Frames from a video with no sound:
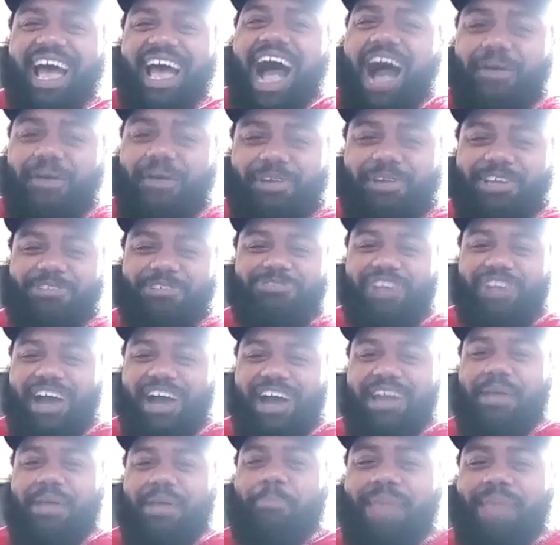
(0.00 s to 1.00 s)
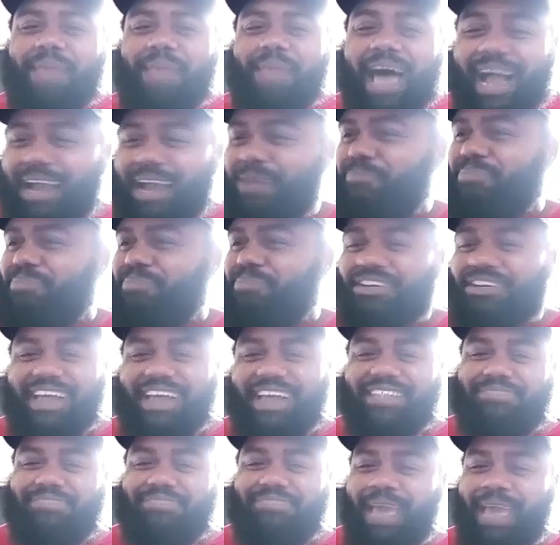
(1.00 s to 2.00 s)
how are you trying to mm. block a bill
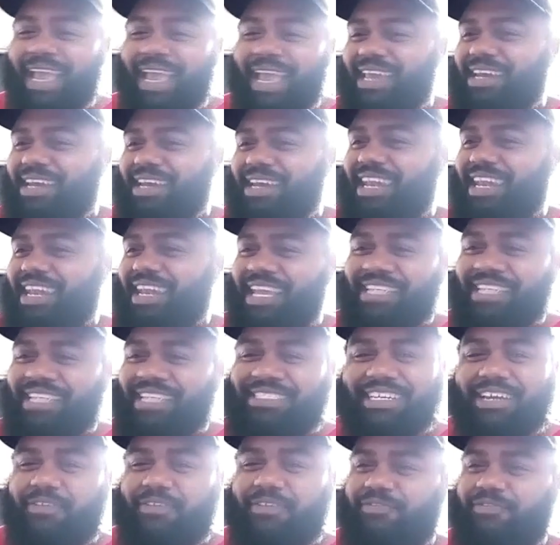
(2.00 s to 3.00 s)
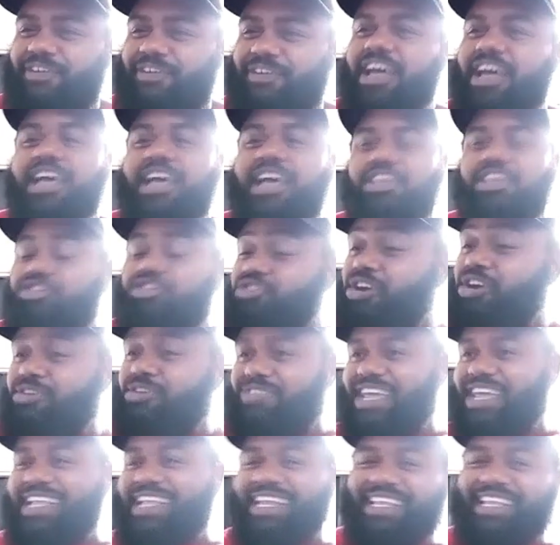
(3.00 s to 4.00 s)
that's making lynching a fel? You don't
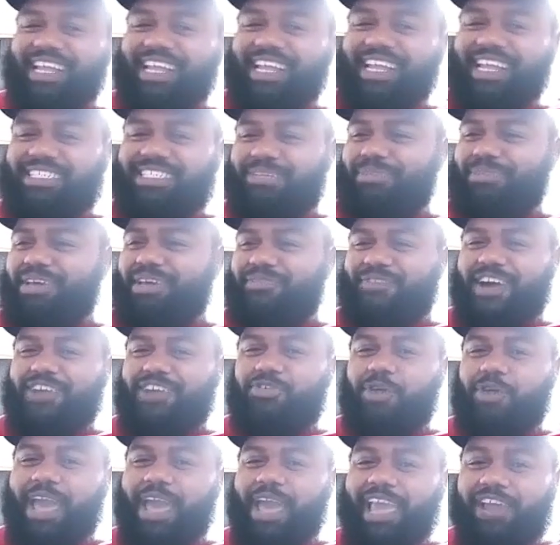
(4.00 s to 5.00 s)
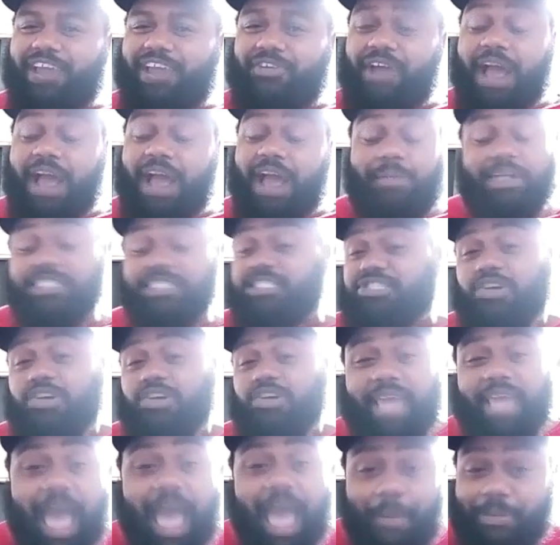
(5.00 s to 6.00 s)
think that that should be a federal hate crime because it's
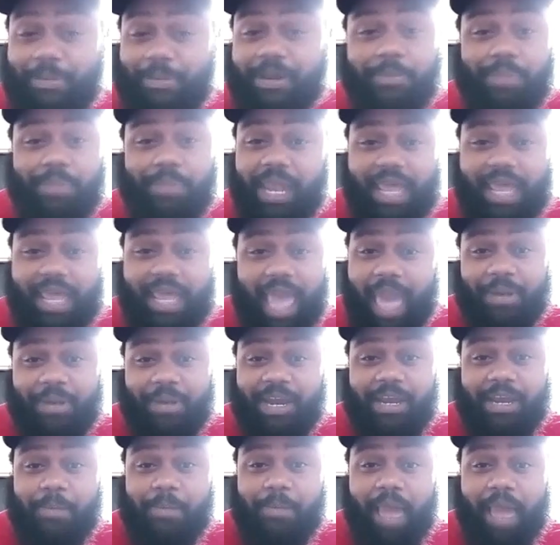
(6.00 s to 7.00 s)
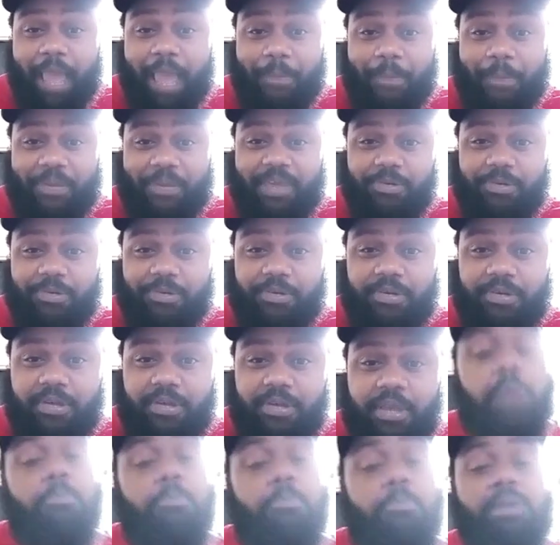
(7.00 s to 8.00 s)
only happening to, happening to black people.
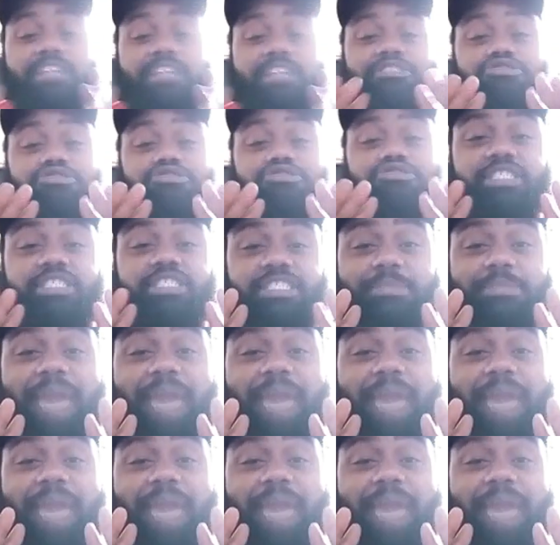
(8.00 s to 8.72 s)
But as soon as oh. some